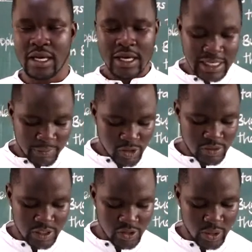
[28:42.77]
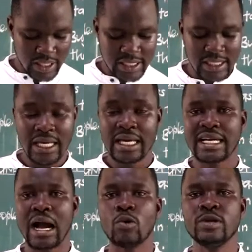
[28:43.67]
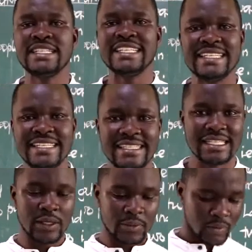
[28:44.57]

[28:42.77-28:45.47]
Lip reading: supposed to be 20 counties.